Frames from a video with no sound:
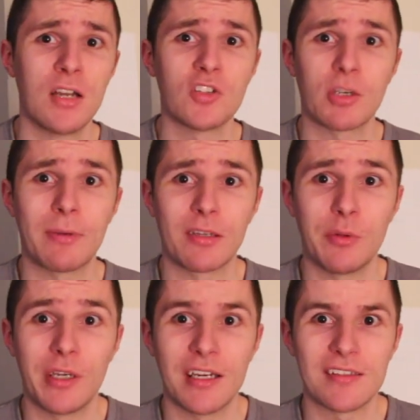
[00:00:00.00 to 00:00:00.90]
check back
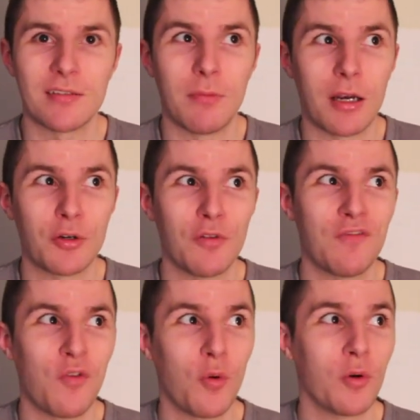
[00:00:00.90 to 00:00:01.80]
with you guys tomorrow
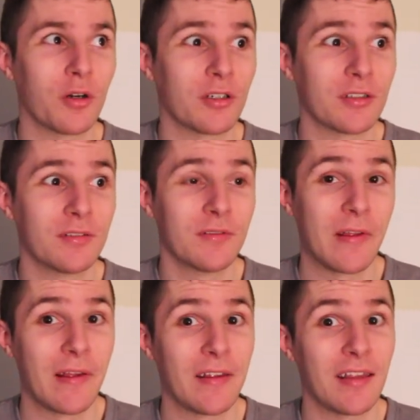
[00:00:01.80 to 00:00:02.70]
for,
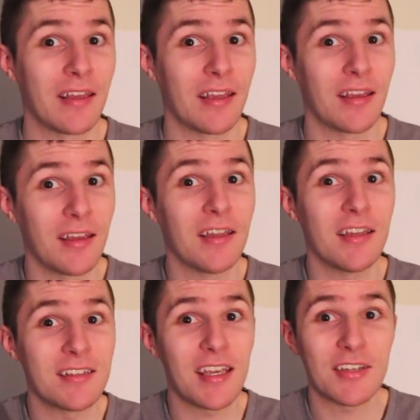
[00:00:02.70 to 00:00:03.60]

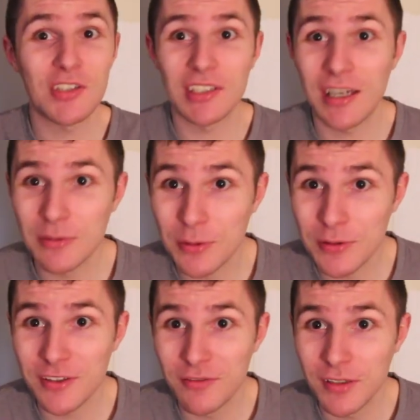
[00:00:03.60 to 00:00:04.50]
it's actually an
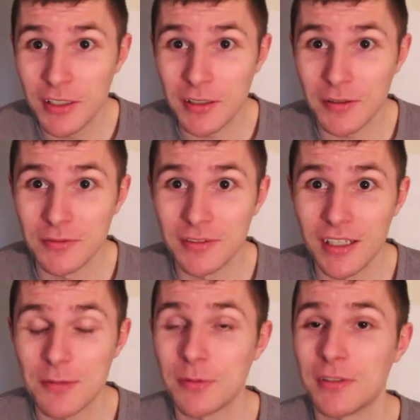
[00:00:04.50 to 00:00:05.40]
outdoorsy video.
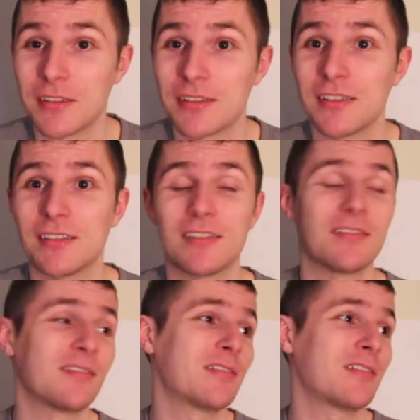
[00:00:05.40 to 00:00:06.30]
That's pretty
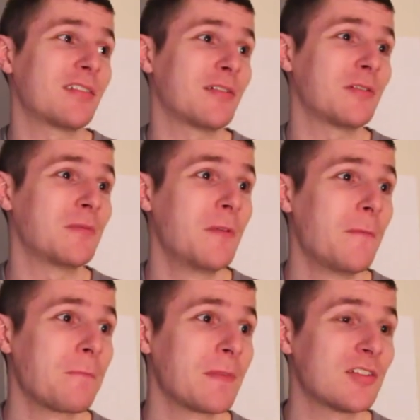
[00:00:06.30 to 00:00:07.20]
exciting. So
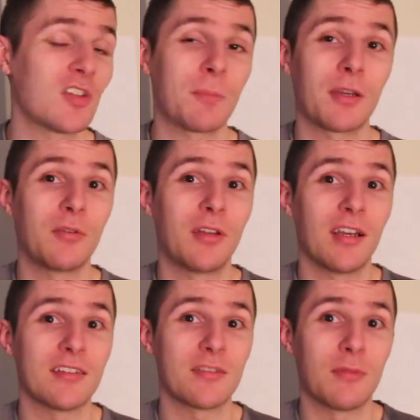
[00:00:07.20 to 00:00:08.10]
check back with you
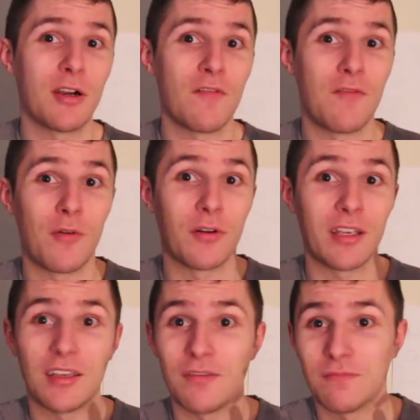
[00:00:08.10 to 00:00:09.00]
guys tomorrow for
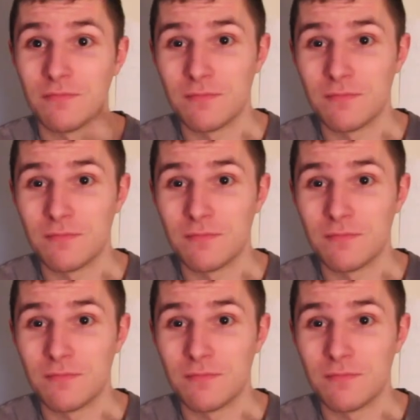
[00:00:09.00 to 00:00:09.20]
a